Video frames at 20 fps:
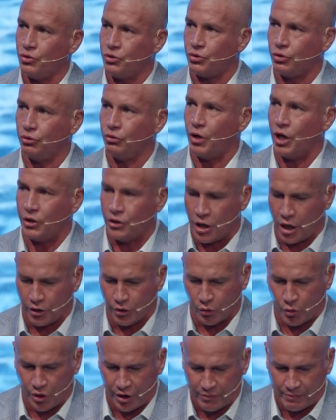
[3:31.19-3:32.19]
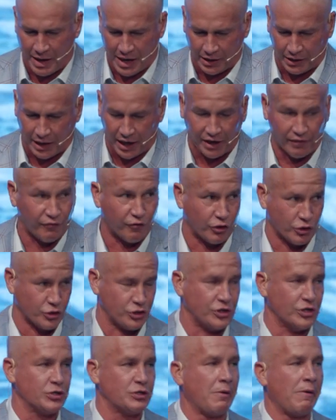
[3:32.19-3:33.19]
to another one of my life
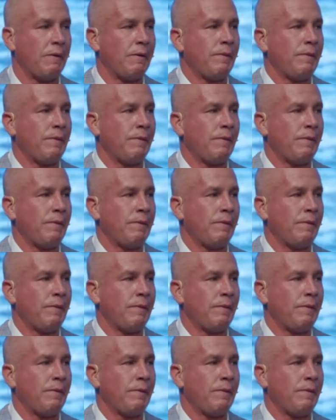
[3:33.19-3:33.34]
verses.